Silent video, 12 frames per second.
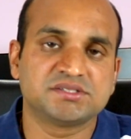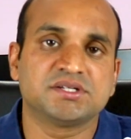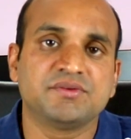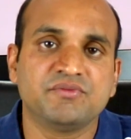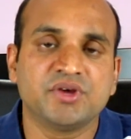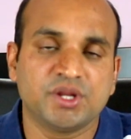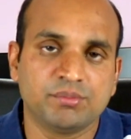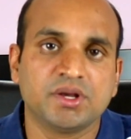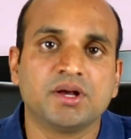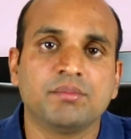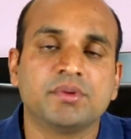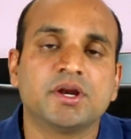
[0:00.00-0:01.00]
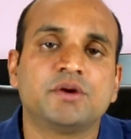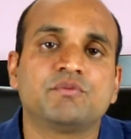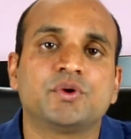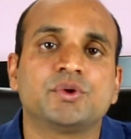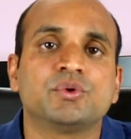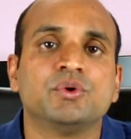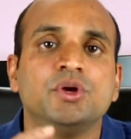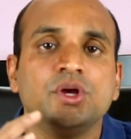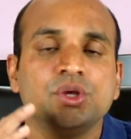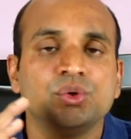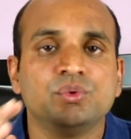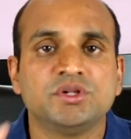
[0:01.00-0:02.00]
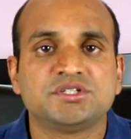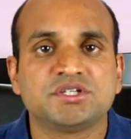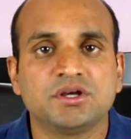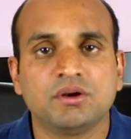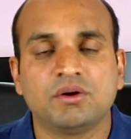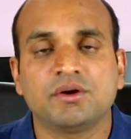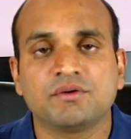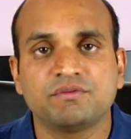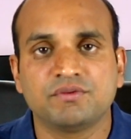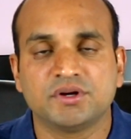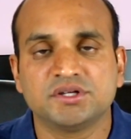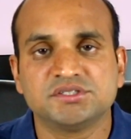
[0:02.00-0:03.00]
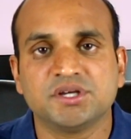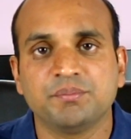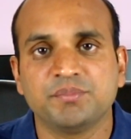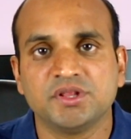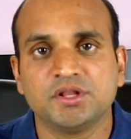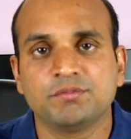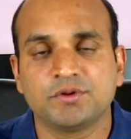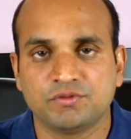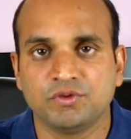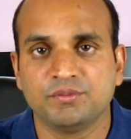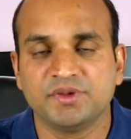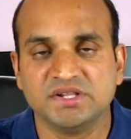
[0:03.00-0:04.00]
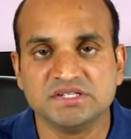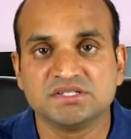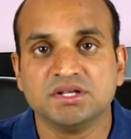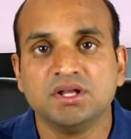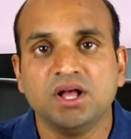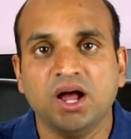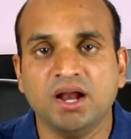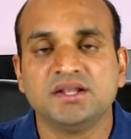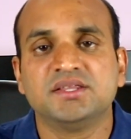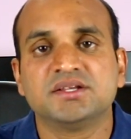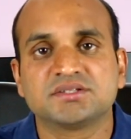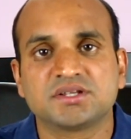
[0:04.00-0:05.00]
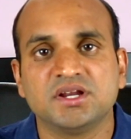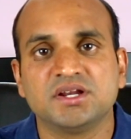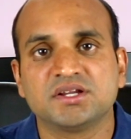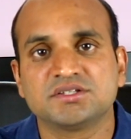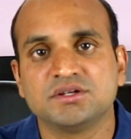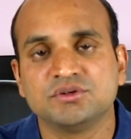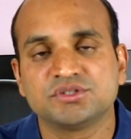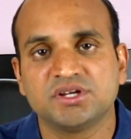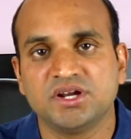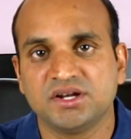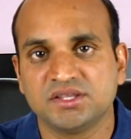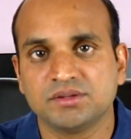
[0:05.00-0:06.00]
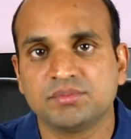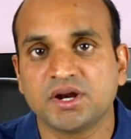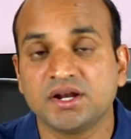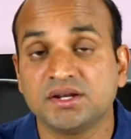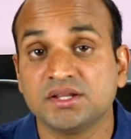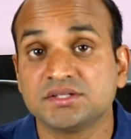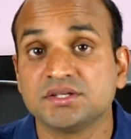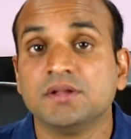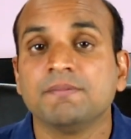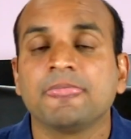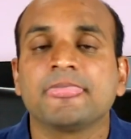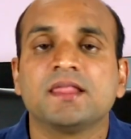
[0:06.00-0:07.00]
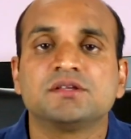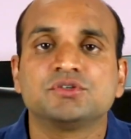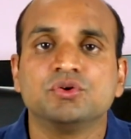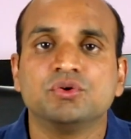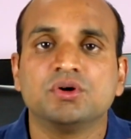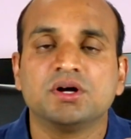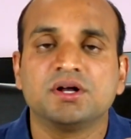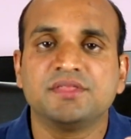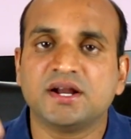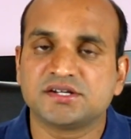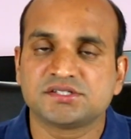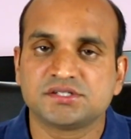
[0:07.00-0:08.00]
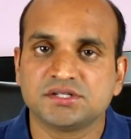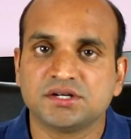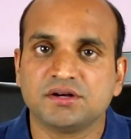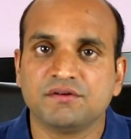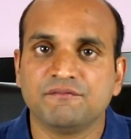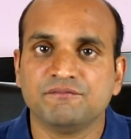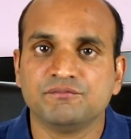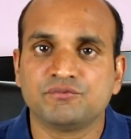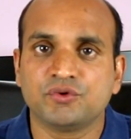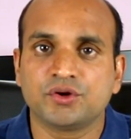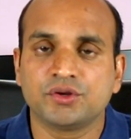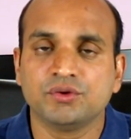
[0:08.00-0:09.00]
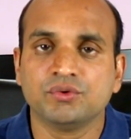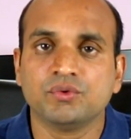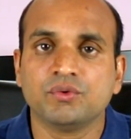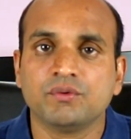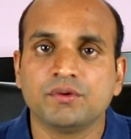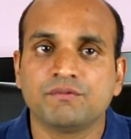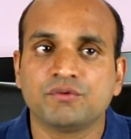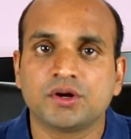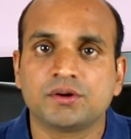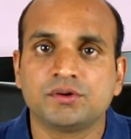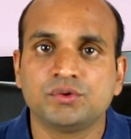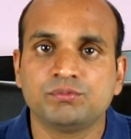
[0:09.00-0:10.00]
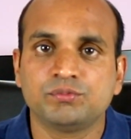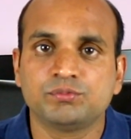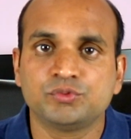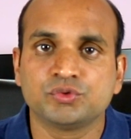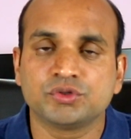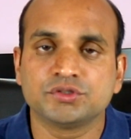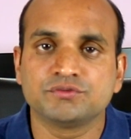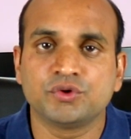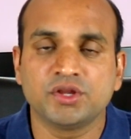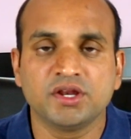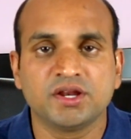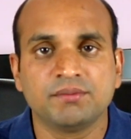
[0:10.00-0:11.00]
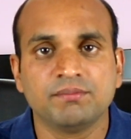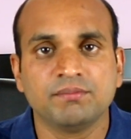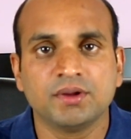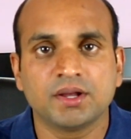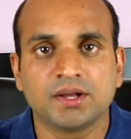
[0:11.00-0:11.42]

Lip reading: it's a very big upgrade for you. You will see a lot of jump in the performance and the screen resolution and the brightness. So that's for you. If you are 2014 and